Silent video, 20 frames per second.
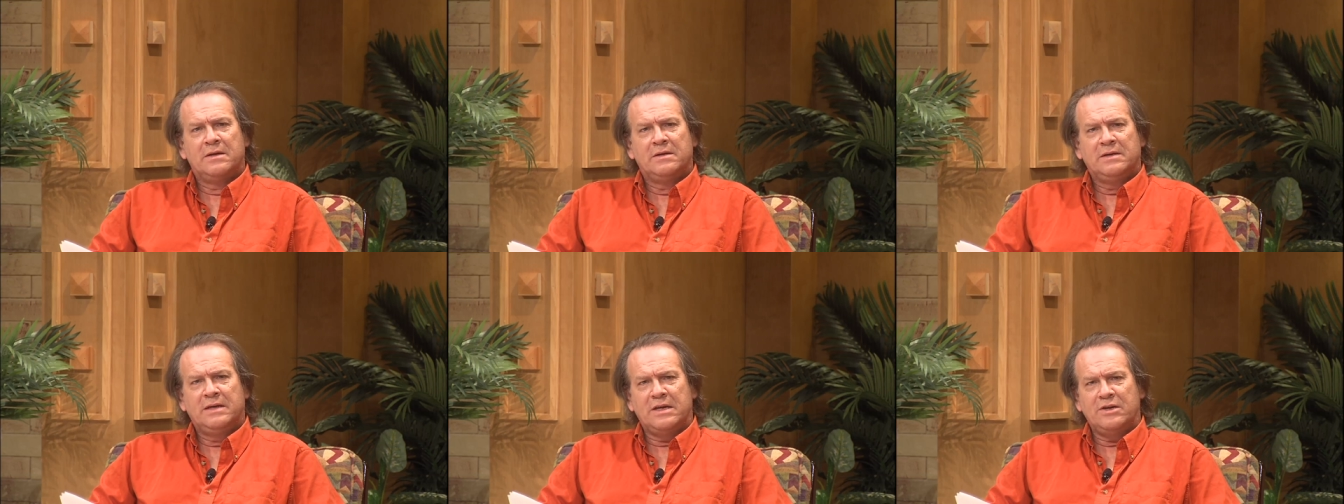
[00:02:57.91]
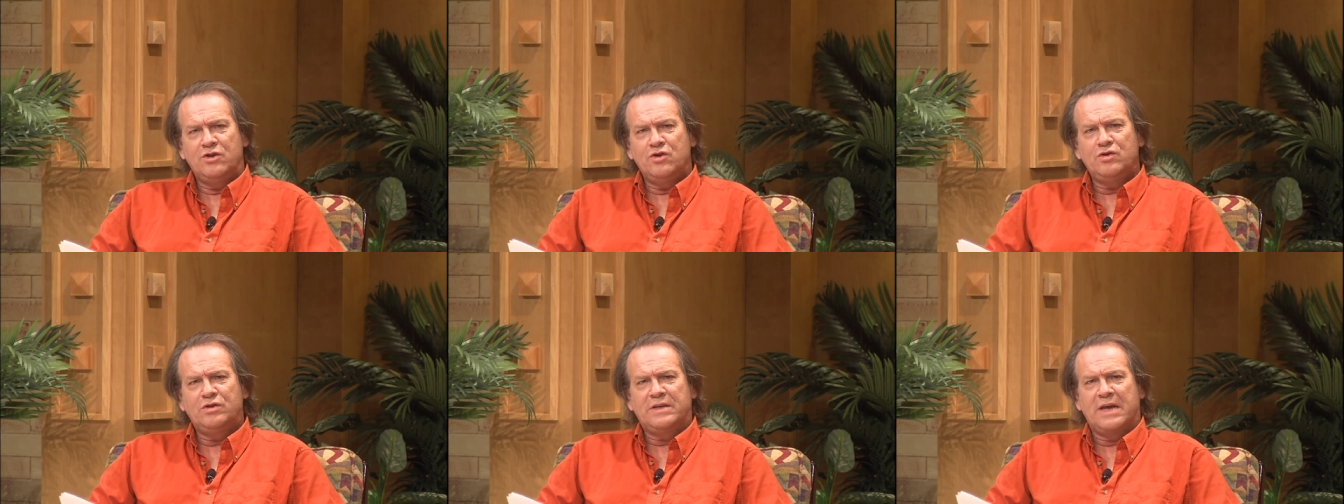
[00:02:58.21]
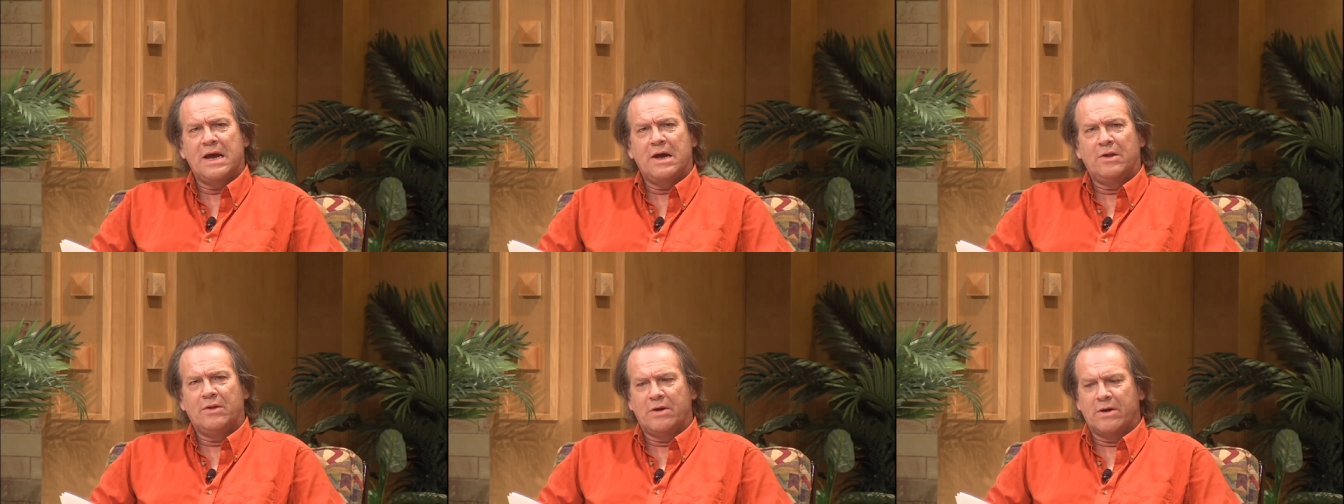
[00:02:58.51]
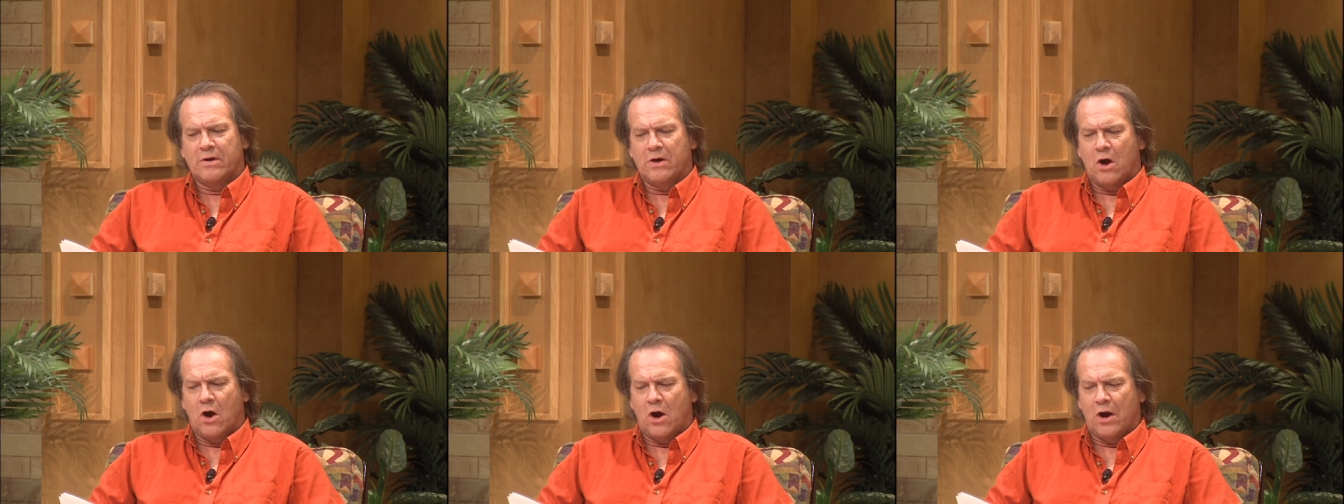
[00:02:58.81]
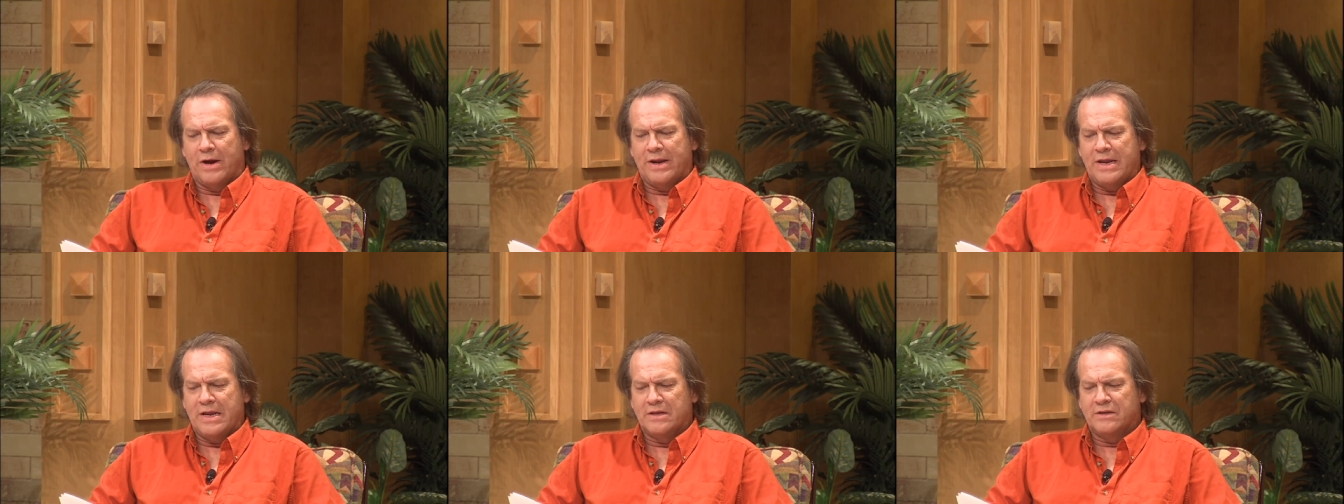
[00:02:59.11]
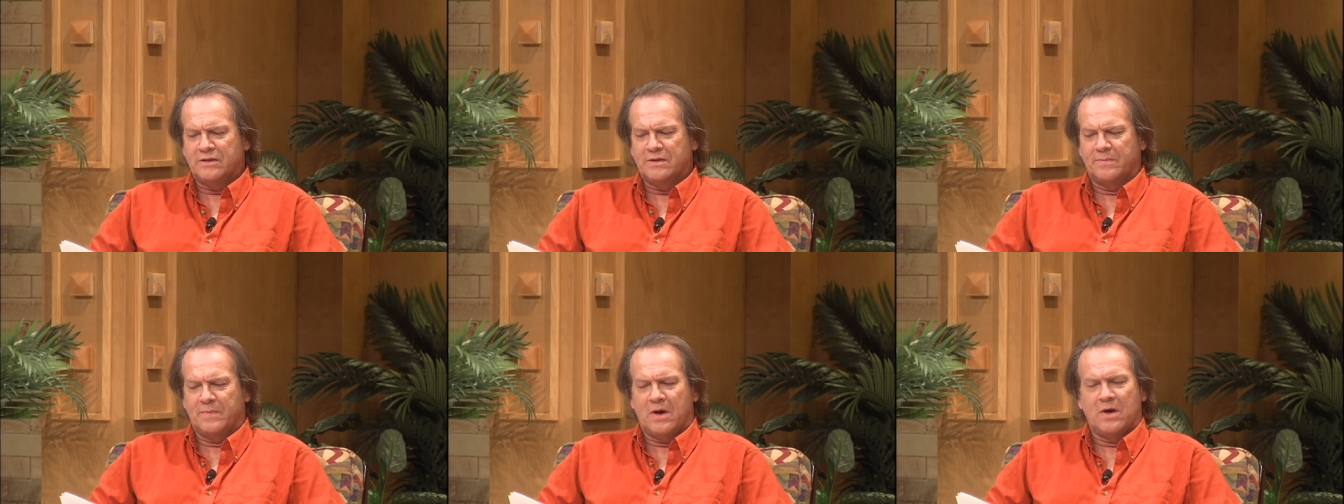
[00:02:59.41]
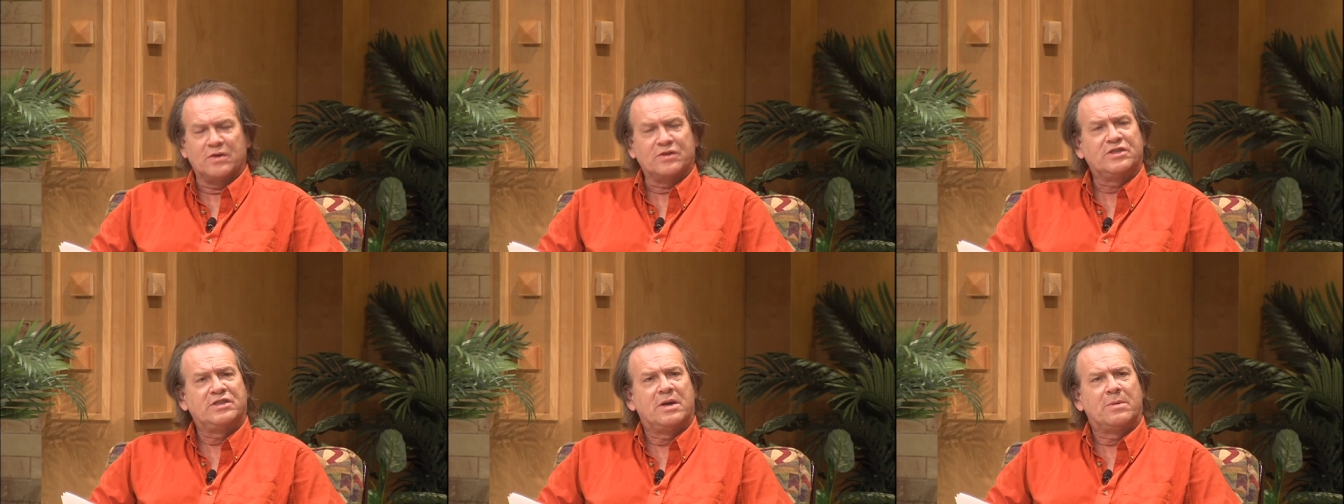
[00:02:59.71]
Could you tell our audience
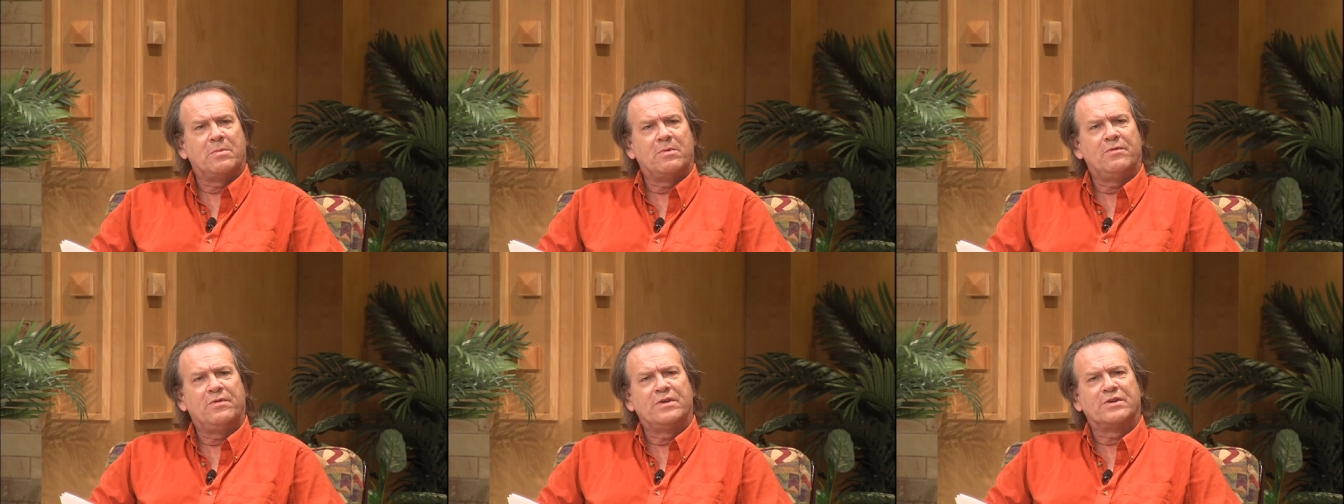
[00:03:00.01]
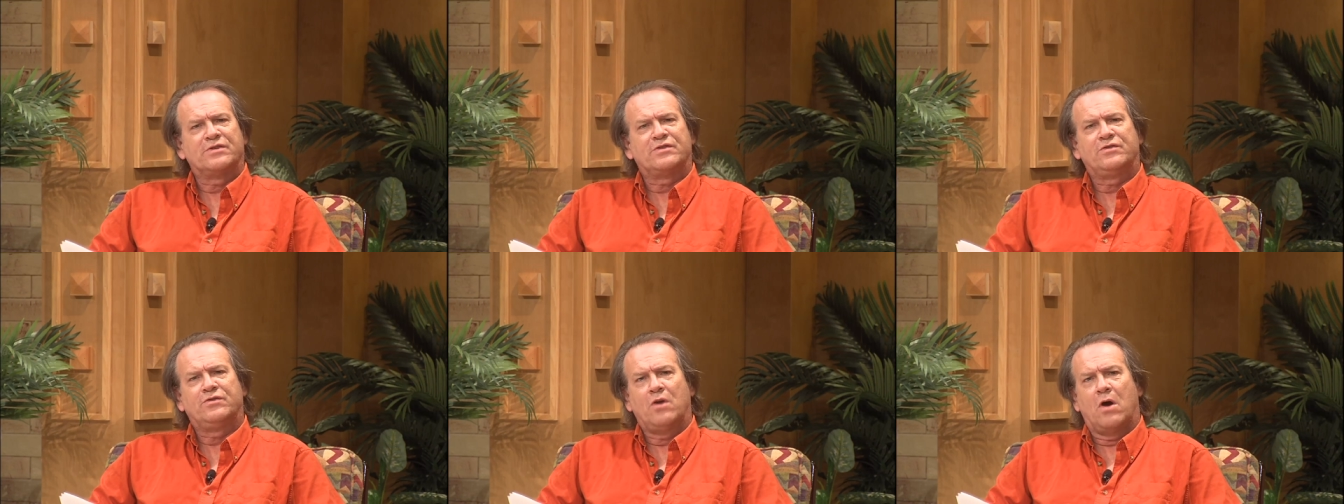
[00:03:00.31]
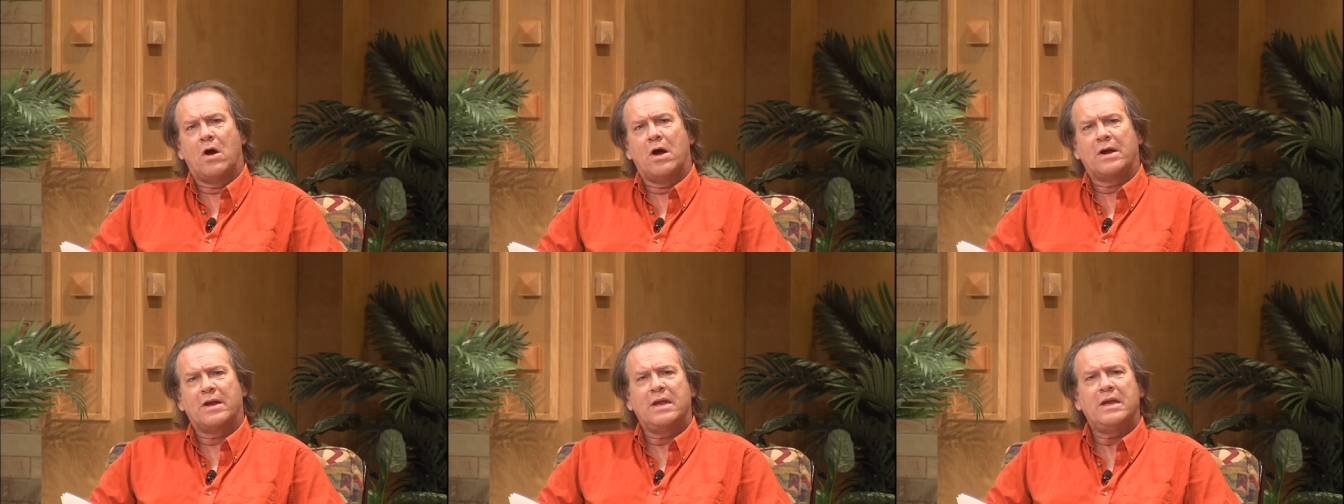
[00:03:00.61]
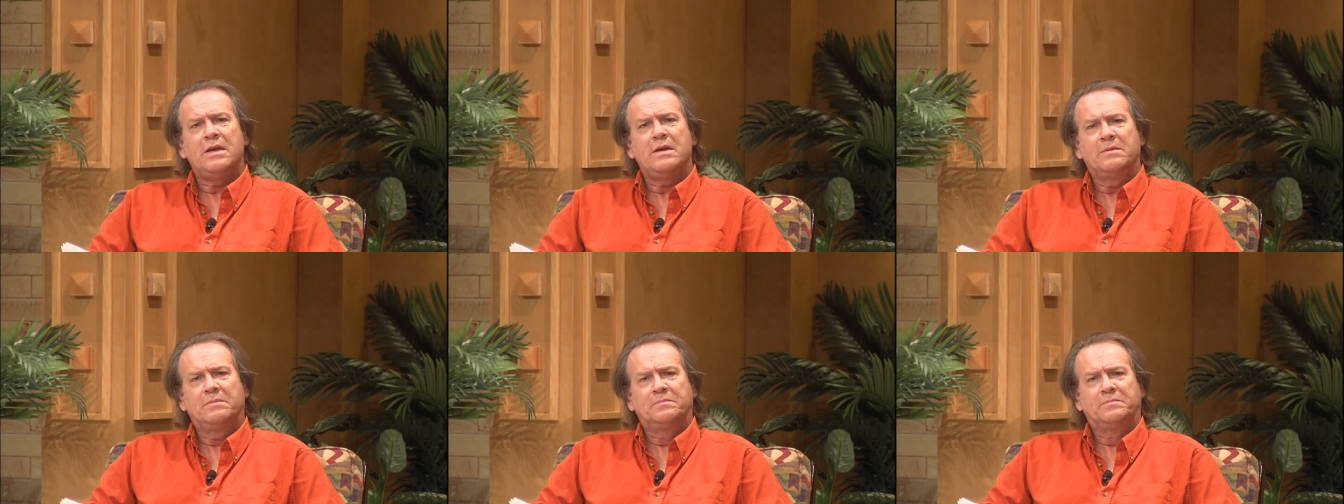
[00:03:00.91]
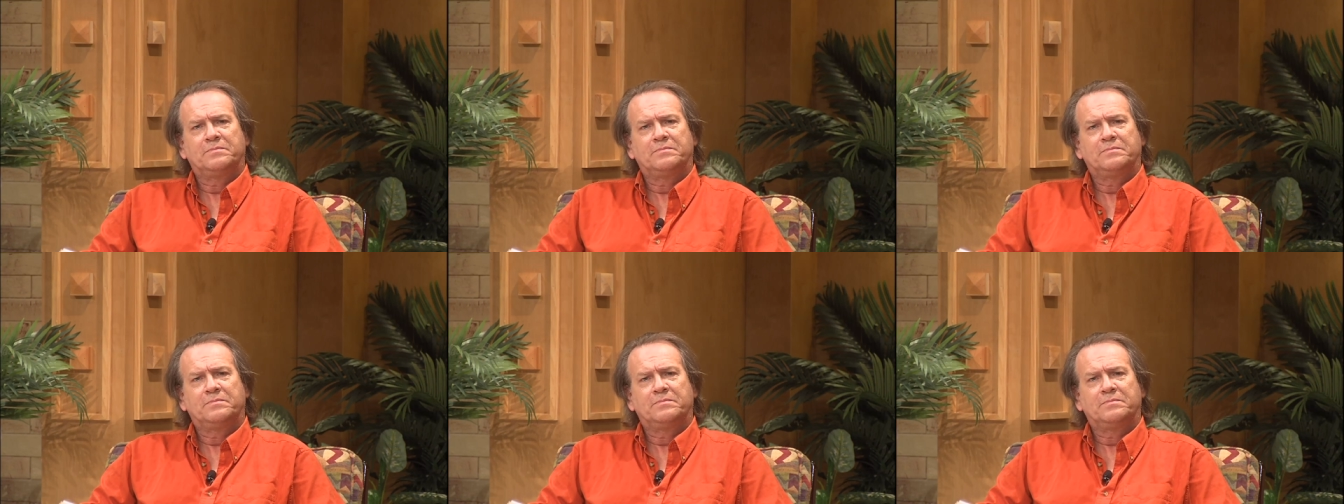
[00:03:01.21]
about some of the stalking?